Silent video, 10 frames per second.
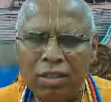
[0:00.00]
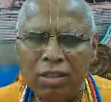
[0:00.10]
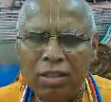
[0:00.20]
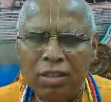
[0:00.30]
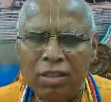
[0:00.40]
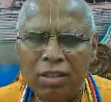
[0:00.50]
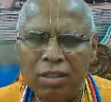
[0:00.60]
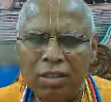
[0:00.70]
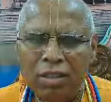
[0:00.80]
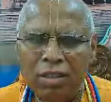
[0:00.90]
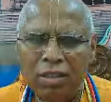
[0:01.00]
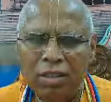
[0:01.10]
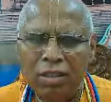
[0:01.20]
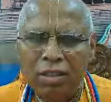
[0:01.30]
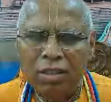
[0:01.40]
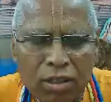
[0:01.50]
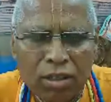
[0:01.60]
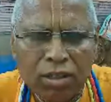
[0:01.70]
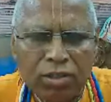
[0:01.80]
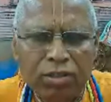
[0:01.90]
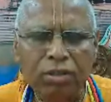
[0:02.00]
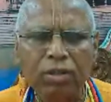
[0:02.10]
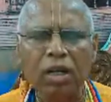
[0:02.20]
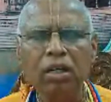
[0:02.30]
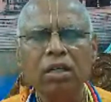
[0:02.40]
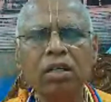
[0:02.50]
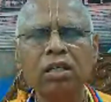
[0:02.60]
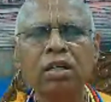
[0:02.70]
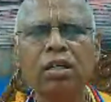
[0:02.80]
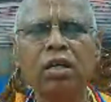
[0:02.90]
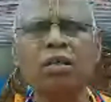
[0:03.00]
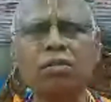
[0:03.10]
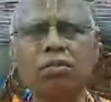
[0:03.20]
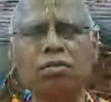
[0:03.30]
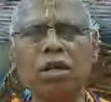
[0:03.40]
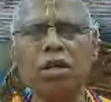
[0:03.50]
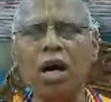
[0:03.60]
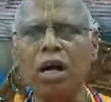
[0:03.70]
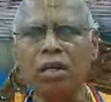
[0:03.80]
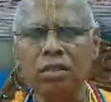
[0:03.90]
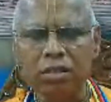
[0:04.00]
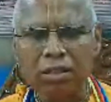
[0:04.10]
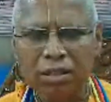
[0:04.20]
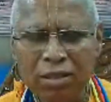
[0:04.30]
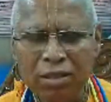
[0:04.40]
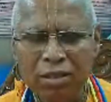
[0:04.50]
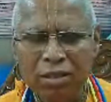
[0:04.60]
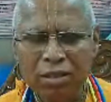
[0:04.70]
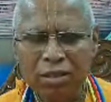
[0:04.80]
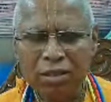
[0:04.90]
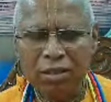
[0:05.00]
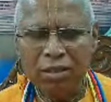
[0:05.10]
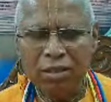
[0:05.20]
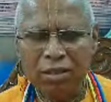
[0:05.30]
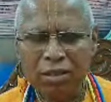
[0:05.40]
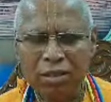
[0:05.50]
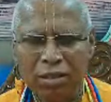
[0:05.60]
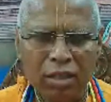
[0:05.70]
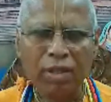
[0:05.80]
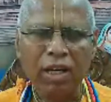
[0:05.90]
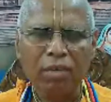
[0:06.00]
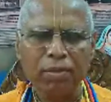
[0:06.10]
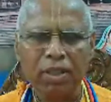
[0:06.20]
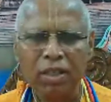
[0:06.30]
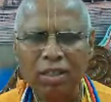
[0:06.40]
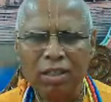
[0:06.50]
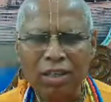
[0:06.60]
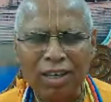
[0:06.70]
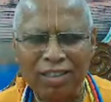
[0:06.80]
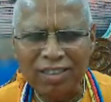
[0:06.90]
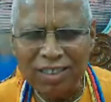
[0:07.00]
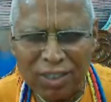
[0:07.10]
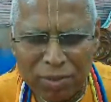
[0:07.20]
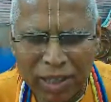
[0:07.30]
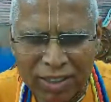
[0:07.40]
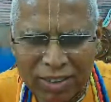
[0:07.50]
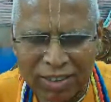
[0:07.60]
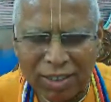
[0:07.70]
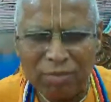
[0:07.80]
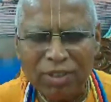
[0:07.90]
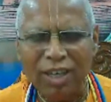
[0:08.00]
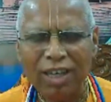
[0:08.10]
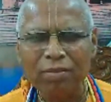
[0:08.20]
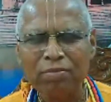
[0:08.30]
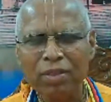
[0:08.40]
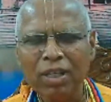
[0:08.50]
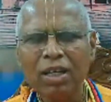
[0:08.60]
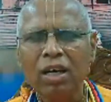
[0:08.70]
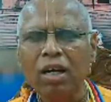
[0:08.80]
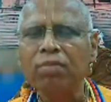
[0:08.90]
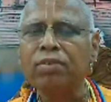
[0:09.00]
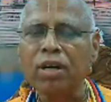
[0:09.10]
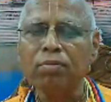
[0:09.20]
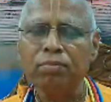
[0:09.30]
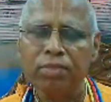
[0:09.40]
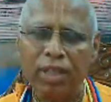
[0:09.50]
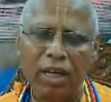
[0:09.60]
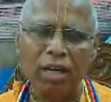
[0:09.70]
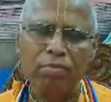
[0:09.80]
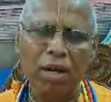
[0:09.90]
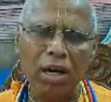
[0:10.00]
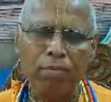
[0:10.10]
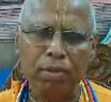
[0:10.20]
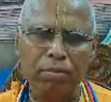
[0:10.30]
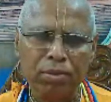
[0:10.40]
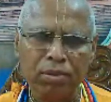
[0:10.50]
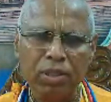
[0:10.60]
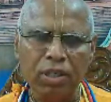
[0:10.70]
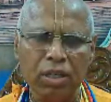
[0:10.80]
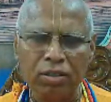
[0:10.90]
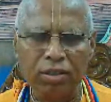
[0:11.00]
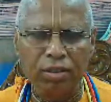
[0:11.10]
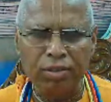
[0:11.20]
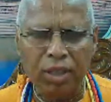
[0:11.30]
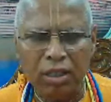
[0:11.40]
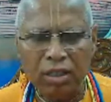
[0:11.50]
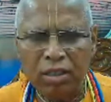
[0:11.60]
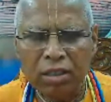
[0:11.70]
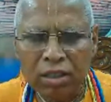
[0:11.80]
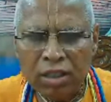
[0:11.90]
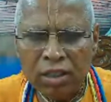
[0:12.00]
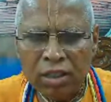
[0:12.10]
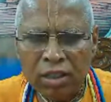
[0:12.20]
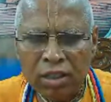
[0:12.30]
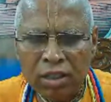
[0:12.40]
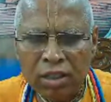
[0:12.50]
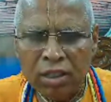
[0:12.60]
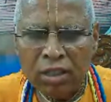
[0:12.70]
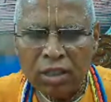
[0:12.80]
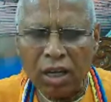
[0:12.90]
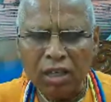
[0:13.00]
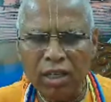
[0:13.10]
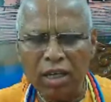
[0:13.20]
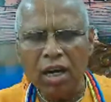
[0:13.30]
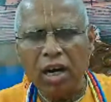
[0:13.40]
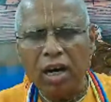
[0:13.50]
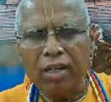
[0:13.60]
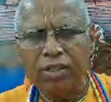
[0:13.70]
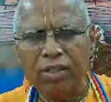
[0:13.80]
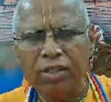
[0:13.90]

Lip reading: He wants to be in a secluded place, so he goes to a Akrur Ghat. What happened? And spends some time. And from there, Mahaprabhu would go to Kaliya Ghat side.